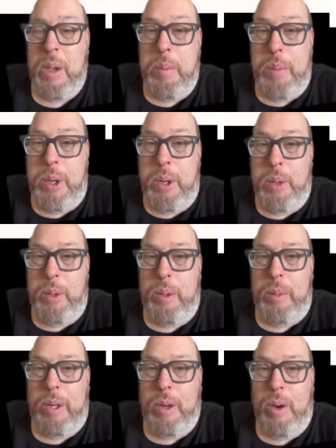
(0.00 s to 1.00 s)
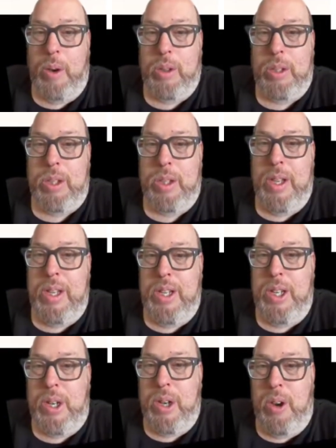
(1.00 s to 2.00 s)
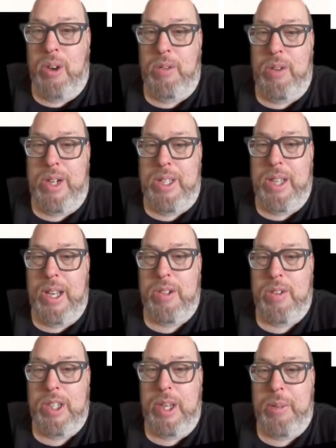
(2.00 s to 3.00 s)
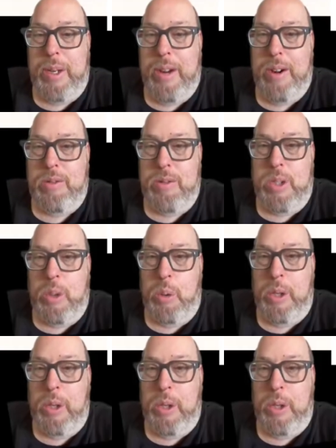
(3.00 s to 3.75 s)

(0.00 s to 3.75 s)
purely because you can't really tell it's the same character at all.